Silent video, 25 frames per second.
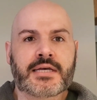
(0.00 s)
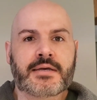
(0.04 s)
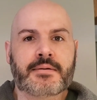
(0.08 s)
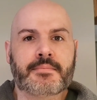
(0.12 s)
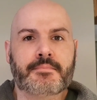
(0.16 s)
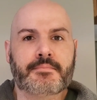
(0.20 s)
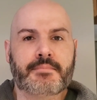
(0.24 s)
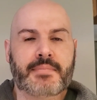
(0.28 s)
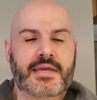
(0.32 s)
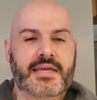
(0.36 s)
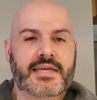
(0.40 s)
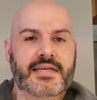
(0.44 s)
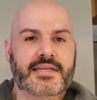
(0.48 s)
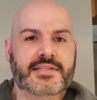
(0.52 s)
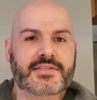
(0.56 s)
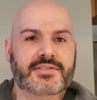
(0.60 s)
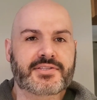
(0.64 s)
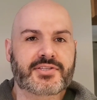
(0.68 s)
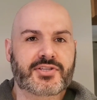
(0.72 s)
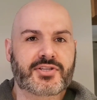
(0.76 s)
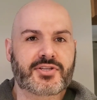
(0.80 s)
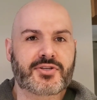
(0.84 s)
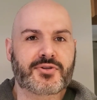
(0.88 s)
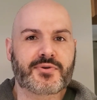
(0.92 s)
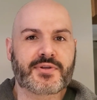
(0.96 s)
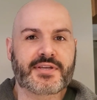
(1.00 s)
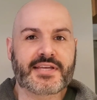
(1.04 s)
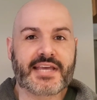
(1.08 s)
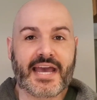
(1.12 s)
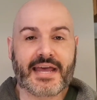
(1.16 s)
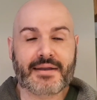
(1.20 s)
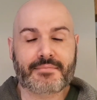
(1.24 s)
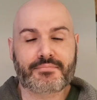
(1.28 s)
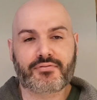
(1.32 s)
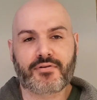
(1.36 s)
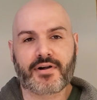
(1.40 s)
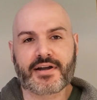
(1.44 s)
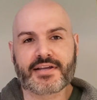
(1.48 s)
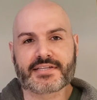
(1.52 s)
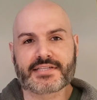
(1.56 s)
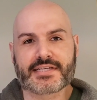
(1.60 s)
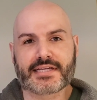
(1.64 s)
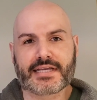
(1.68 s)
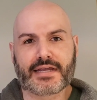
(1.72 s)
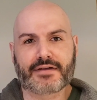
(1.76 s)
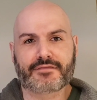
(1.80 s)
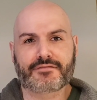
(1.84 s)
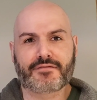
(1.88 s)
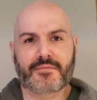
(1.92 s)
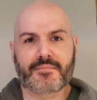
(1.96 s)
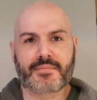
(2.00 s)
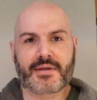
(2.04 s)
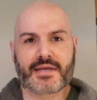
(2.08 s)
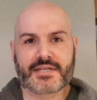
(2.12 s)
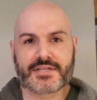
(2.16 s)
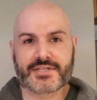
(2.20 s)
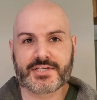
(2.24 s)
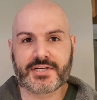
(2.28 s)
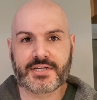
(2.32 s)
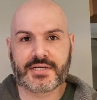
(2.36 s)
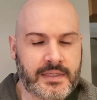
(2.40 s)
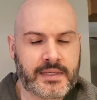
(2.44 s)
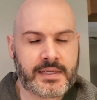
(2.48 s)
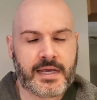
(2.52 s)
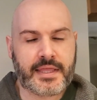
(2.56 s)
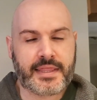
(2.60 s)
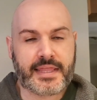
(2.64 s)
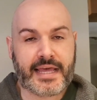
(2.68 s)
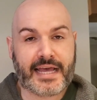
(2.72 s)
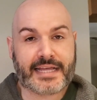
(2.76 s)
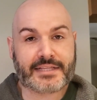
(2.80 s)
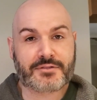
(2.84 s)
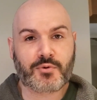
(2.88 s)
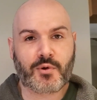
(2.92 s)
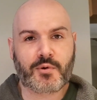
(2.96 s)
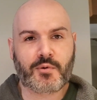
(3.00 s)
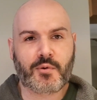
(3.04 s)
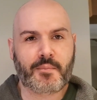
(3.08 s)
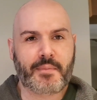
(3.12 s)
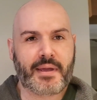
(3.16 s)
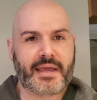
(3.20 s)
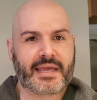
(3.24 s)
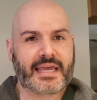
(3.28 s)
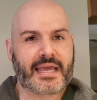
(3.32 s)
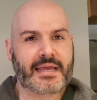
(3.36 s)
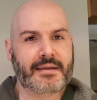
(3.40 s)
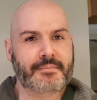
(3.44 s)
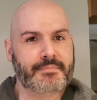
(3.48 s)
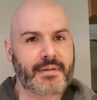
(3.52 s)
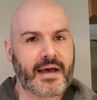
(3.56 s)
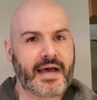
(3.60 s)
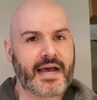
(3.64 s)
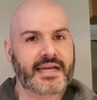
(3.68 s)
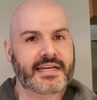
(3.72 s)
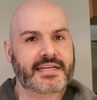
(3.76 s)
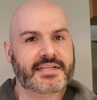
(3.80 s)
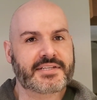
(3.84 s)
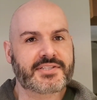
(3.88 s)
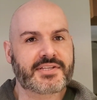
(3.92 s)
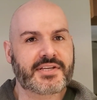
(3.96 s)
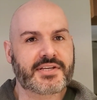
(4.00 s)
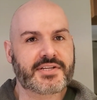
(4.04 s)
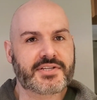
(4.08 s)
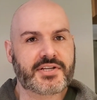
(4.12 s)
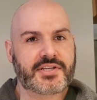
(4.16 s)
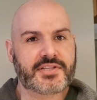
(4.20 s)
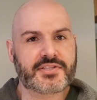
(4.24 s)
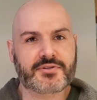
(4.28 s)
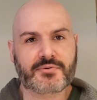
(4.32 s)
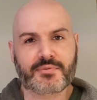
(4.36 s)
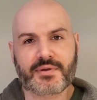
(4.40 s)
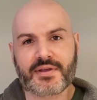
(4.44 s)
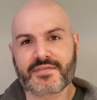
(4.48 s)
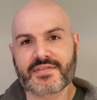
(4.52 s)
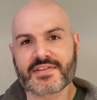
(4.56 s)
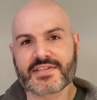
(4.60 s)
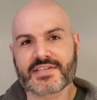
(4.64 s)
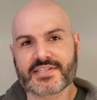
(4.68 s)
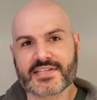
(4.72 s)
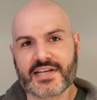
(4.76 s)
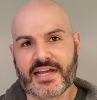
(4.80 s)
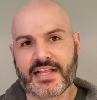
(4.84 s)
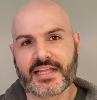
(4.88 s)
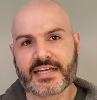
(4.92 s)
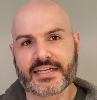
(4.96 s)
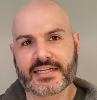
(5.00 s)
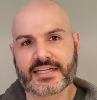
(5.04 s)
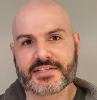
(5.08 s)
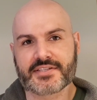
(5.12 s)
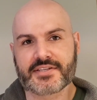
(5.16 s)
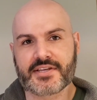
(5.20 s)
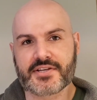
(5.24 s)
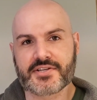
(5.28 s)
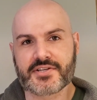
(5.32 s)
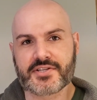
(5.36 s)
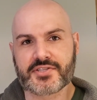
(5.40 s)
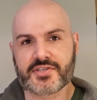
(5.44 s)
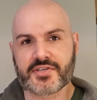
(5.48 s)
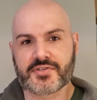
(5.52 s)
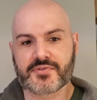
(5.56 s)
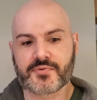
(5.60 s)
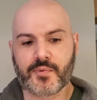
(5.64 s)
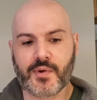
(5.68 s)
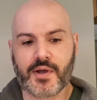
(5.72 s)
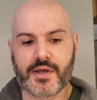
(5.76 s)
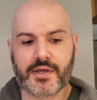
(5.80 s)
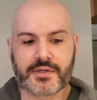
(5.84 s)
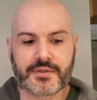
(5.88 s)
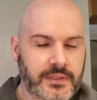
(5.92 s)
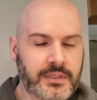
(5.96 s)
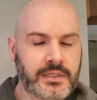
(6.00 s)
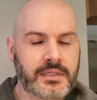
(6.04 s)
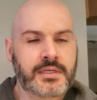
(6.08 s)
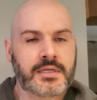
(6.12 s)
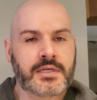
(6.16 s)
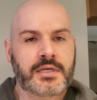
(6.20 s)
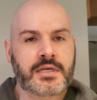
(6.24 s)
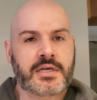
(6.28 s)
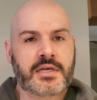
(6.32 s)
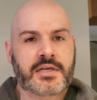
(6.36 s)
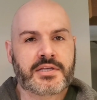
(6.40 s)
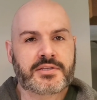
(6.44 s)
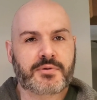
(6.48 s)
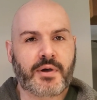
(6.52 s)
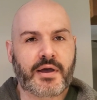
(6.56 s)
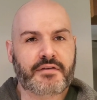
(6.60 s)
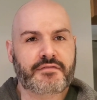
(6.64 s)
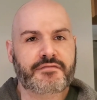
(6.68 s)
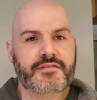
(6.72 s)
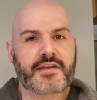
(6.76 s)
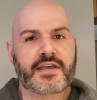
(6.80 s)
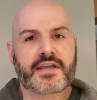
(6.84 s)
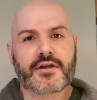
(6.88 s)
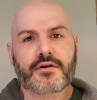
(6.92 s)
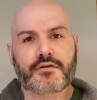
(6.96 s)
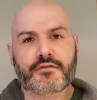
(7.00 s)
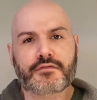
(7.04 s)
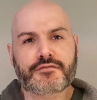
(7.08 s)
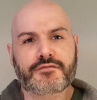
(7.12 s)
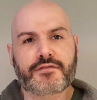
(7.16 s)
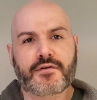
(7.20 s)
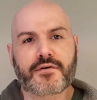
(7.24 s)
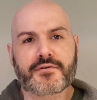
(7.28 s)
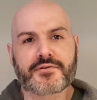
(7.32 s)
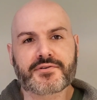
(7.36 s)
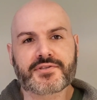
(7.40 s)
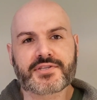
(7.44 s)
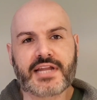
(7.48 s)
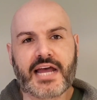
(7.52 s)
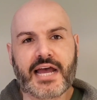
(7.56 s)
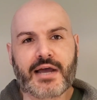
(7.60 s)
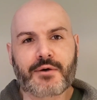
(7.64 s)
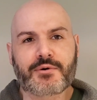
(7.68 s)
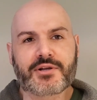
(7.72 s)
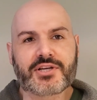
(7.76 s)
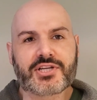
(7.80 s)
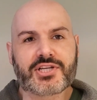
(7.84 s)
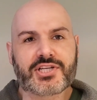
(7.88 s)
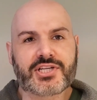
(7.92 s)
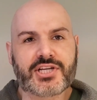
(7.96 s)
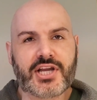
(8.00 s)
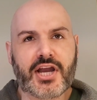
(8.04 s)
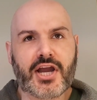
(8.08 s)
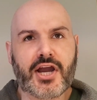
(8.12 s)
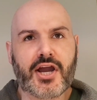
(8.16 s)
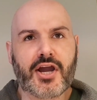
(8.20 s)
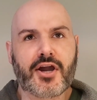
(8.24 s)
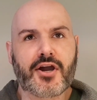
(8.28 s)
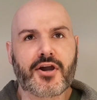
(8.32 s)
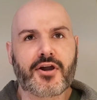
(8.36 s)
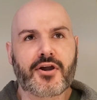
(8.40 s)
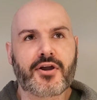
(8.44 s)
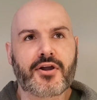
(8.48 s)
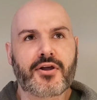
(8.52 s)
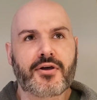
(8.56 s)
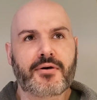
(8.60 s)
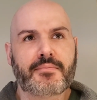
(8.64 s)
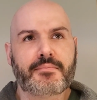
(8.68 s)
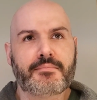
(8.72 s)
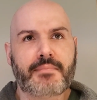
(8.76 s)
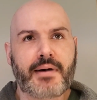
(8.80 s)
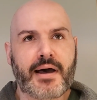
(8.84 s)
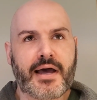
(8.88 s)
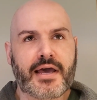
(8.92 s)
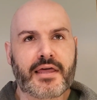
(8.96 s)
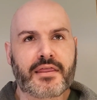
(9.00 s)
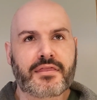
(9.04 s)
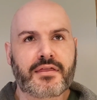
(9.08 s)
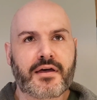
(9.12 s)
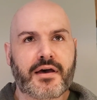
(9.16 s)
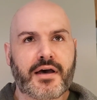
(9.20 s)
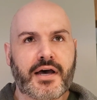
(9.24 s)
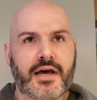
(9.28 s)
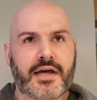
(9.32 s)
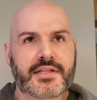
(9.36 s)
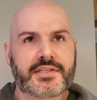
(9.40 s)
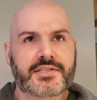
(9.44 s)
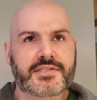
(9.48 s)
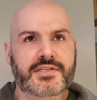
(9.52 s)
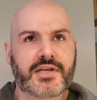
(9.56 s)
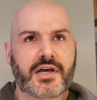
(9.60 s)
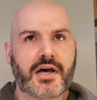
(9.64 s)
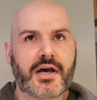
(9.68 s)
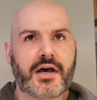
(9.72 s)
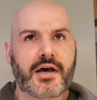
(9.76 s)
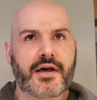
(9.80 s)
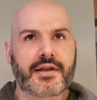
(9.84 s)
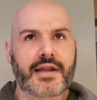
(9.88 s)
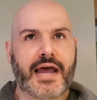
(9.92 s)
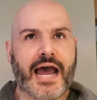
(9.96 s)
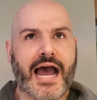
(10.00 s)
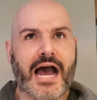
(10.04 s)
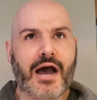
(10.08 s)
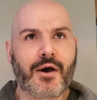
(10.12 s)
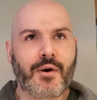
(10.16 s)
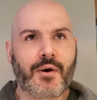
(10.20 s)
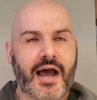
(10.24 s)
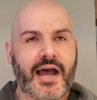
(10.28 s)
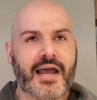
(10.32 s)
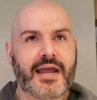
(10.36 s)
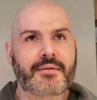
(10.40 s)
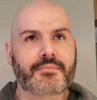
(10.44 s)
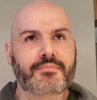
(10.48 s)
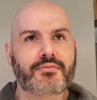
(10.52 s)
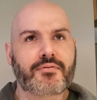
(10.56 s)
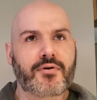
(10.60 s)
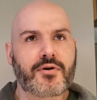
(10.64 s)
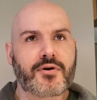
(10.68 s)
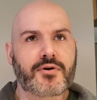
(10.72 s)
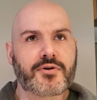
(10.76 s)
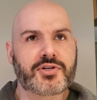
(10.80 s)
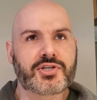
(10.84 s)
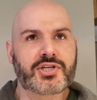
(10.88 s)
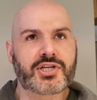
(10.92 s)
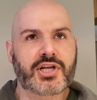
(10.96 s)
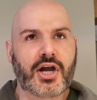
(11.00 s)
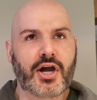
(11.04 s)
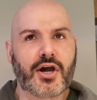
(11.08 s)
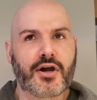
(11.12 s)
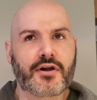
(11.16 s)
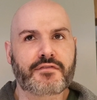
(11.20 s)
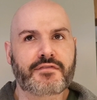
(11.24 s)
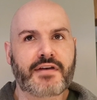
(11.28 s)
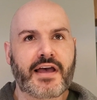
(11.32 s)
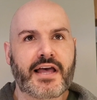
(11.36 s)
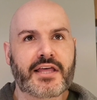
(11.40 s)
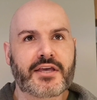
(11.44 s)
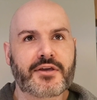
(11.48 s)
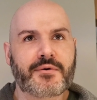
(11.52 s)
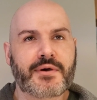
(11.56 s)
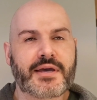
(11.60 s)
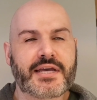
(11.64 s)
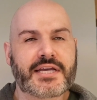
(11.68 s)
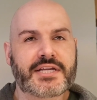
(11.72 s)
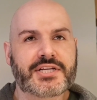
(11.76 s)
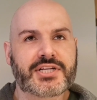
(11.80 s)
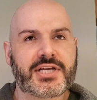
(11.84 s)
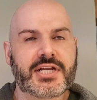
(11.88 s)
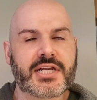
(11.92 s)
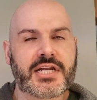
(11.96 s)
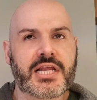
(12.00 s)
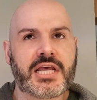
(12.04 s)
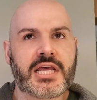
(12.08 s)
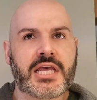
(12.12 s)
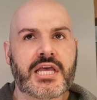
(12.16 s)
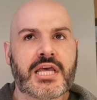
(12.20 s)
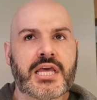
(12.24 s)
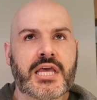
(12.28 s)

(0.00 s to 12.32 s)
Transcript: means to get pricing information. And that's when we're making buying decisions or even selling decisions as well. So I figured first I would share my thoughts on how I approach card valuation.